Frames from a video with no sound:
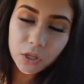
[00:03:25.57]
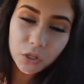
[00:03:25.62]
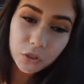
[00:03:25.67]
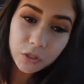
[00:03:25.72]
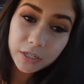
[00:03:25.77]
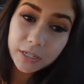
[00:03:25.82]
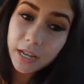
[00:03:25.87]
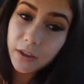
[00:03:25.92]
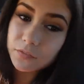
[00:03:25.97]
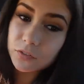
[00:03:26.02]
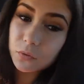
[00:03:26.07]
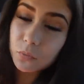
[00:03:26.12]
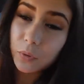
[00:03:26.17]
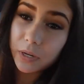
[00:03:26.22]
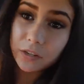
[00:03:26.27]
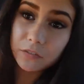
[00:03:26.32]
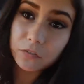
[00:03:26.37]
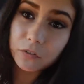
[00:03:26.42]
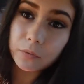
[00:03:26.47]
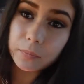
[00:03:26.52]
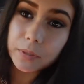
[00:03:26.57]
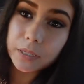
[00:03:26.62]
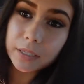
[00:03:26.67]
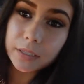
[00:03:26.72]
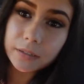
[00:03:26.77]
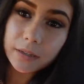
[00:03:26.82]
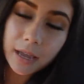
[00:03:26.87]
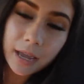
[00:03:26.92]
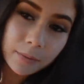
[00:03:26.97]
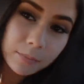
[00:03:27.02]
You didn't have to wait for
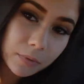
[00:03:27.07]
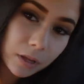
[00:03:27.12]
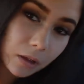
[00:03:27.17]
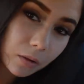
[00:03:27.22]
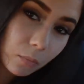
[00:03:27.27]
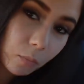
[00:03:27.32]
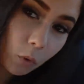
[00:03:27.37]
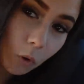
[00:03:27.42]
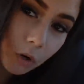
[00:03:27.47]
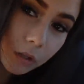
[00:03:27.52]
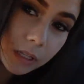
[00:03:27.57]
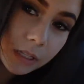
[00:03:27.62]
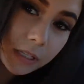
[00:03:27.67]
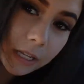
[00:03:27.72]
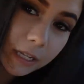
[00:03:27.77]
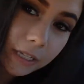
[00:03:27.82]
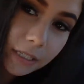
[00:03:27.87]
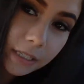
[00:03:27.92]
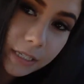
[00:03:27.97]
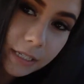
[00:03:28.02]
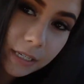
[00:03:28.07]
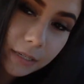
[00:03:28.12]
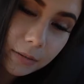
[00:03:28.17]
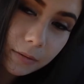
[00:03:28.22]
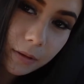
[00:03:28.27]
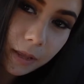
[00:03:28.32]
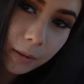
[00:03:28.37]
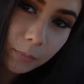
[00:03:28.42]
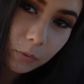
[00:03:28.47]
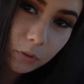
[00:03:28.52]
me. I'm more than likely
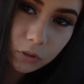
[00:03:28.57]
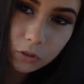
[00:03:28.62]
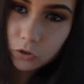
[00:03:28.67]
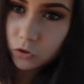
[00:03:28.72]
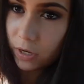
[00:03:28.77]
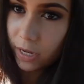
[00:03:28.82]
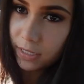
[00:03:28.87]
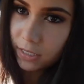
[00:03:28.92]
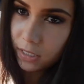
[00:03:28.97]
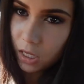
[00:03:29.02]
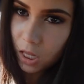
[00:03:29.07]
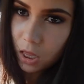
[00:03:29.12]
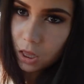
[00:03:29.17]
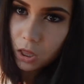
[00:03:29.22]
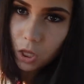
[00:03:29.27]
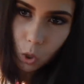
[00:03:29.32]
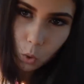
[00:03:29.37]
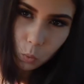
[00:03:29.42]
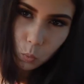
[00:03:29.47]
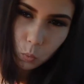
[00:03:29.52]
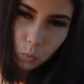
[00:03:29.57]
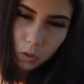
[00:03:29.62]
able to transit alone.